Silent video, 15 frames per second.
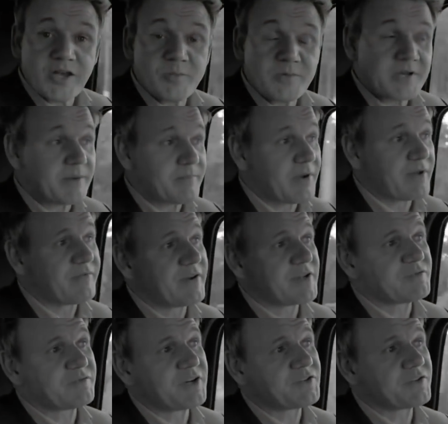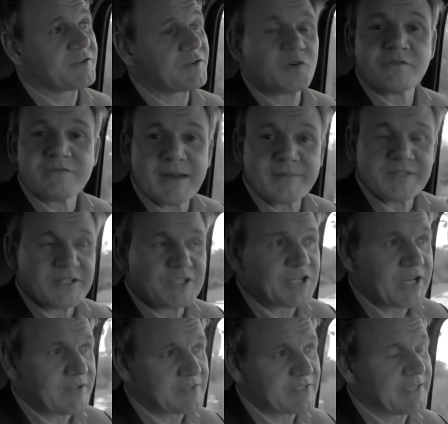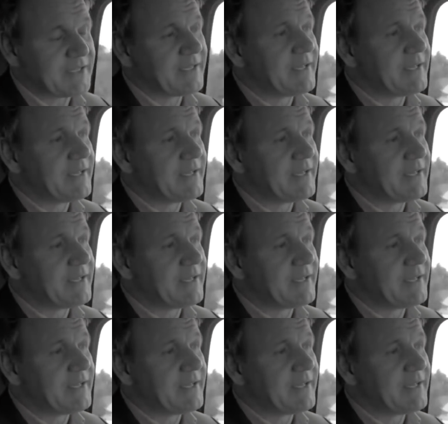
I opened up my first restaurant, Gordon Ramsay in Chelsea.